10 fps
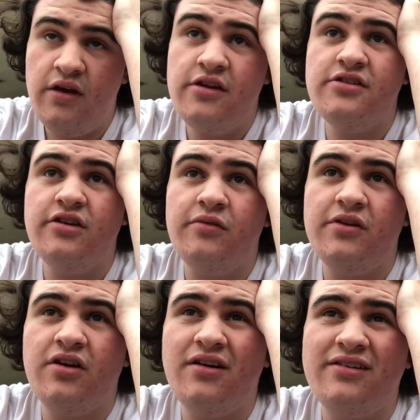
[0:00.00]
So we
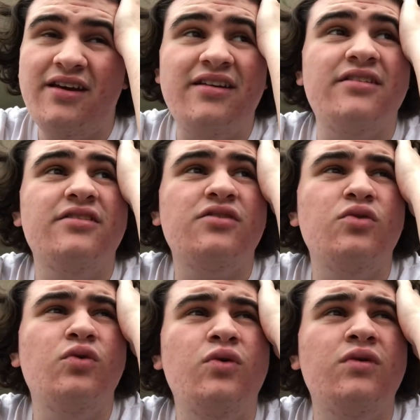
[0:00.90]
talked at
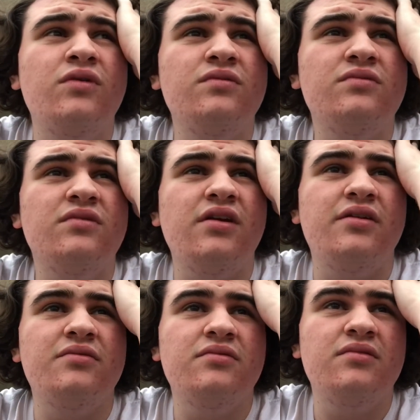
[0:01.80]
school, you know,
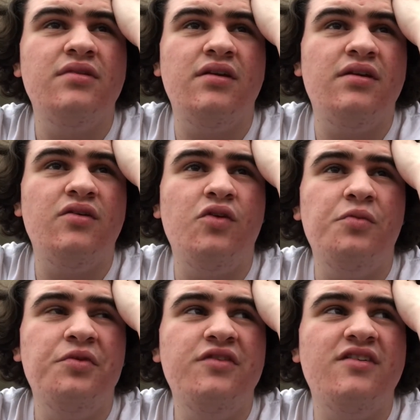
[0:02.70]

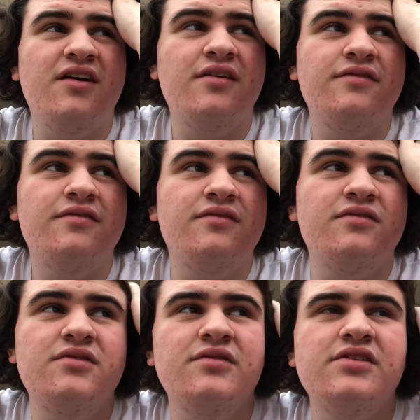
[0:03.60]
normal stuff.
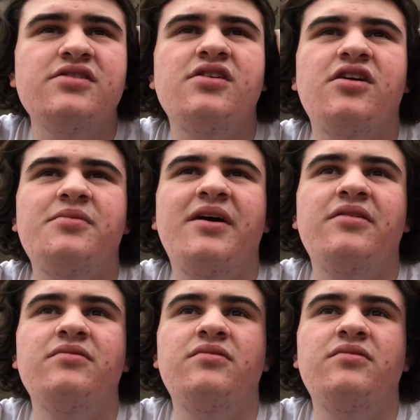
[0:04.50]
We just talked about